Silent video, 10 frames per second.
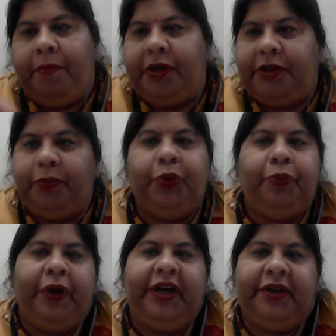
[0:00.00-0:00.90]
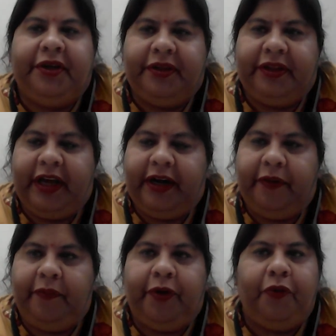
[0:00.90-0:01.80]
but the moment they are
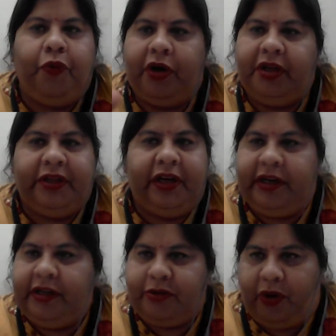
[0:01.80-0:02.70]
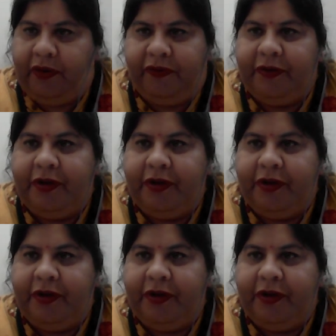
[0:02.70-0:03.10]
dipped in water, they'll dissolve.